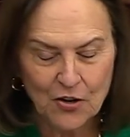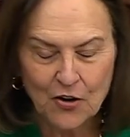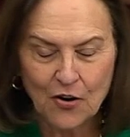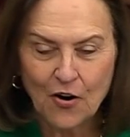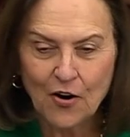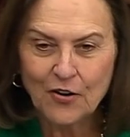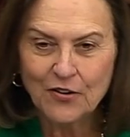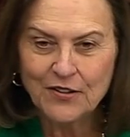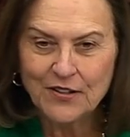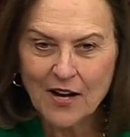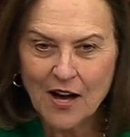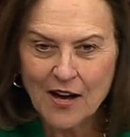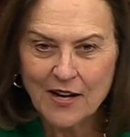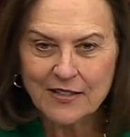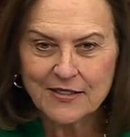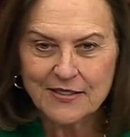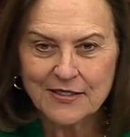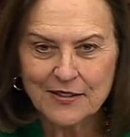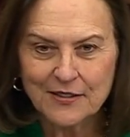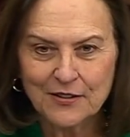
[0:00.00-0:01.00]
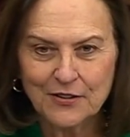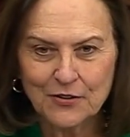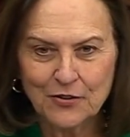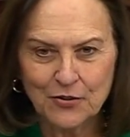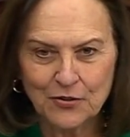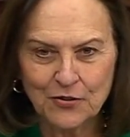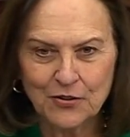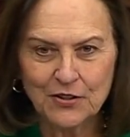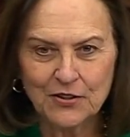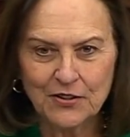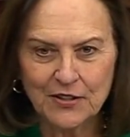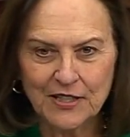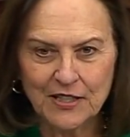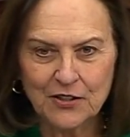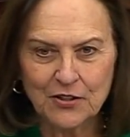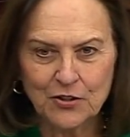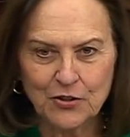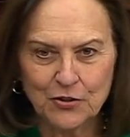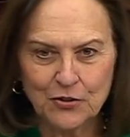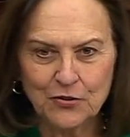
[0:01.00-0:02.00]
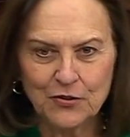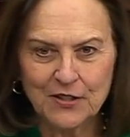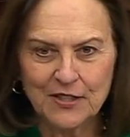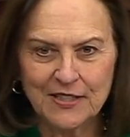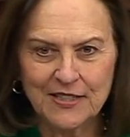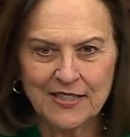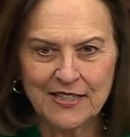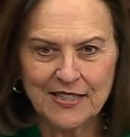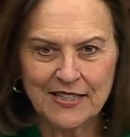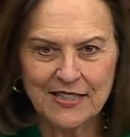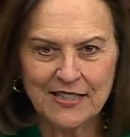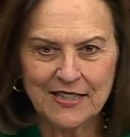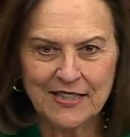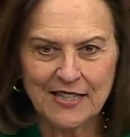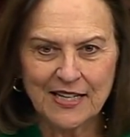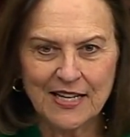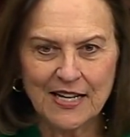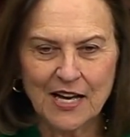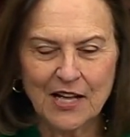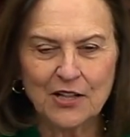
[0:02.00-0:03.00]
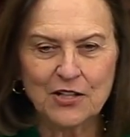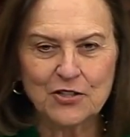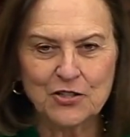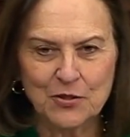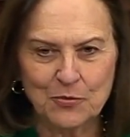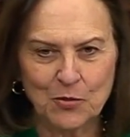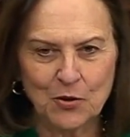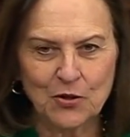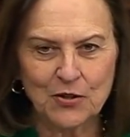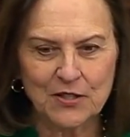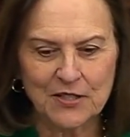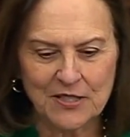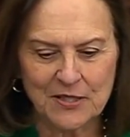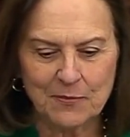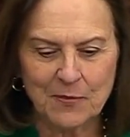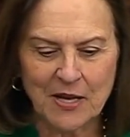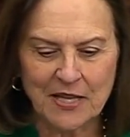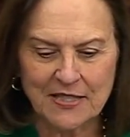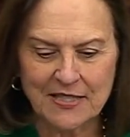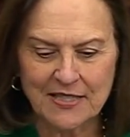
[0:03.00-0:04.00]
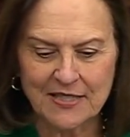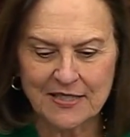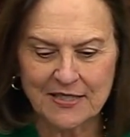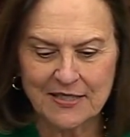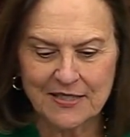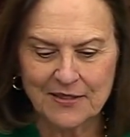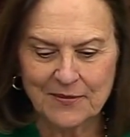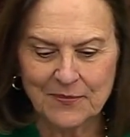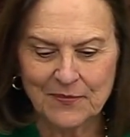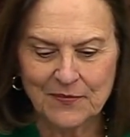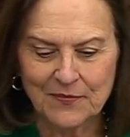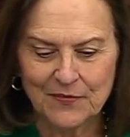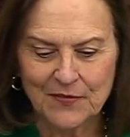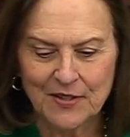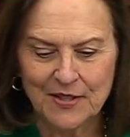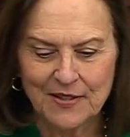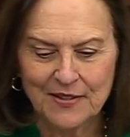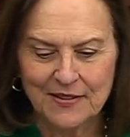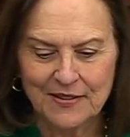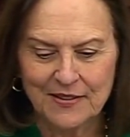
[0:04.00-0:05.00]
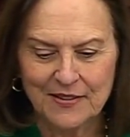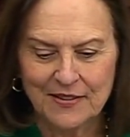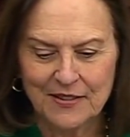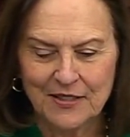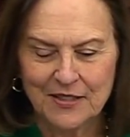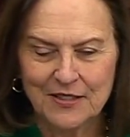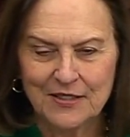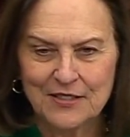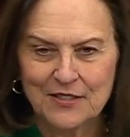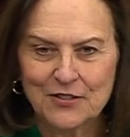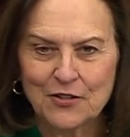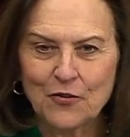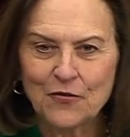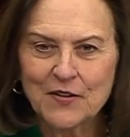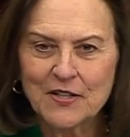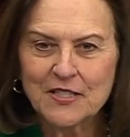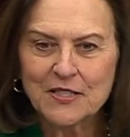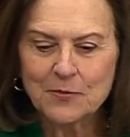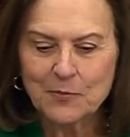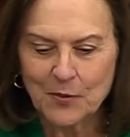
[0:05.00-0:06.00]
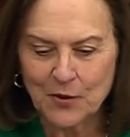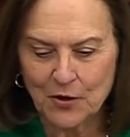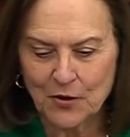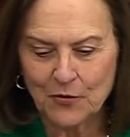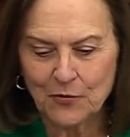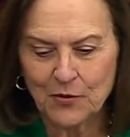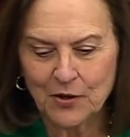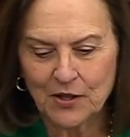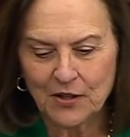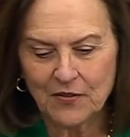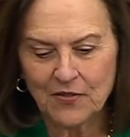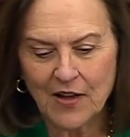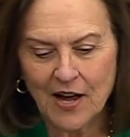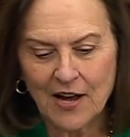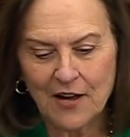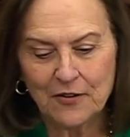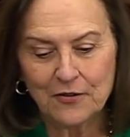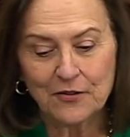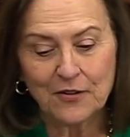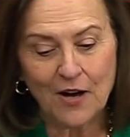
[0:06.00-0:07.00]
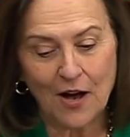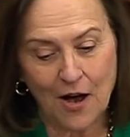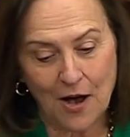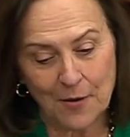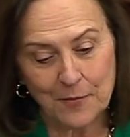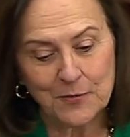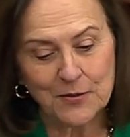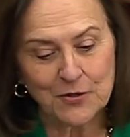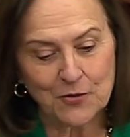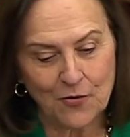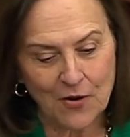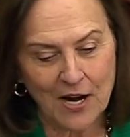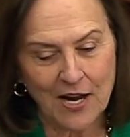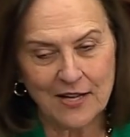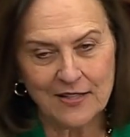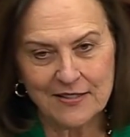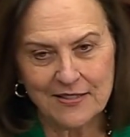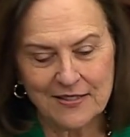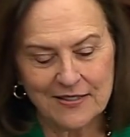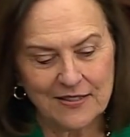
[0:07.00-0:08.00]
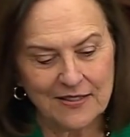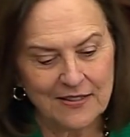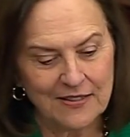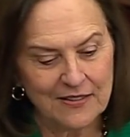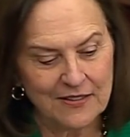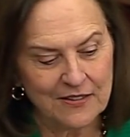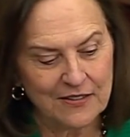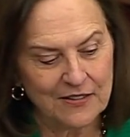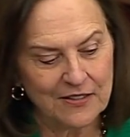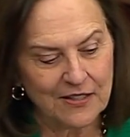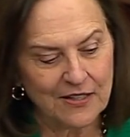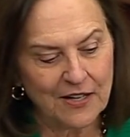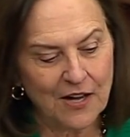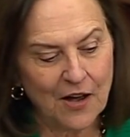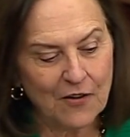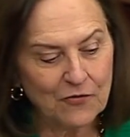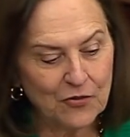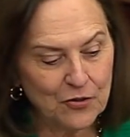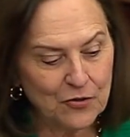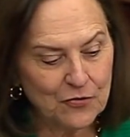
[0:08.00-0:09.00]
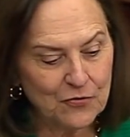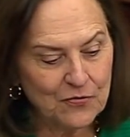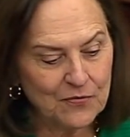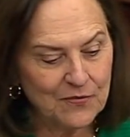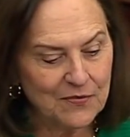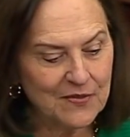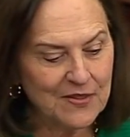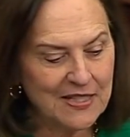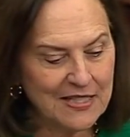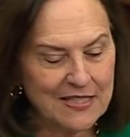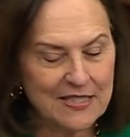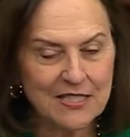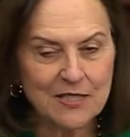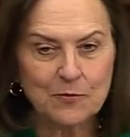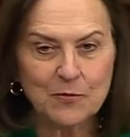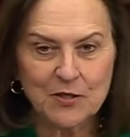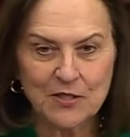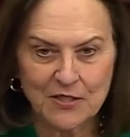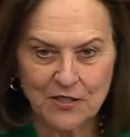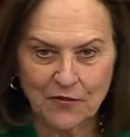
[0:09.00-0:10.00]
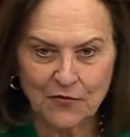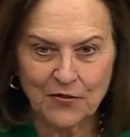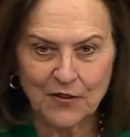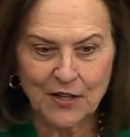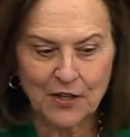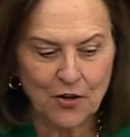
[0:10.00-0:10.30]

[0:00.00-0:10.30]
are not currently included in the eligible expenses. So this bill would allow COPS grants to cover these specific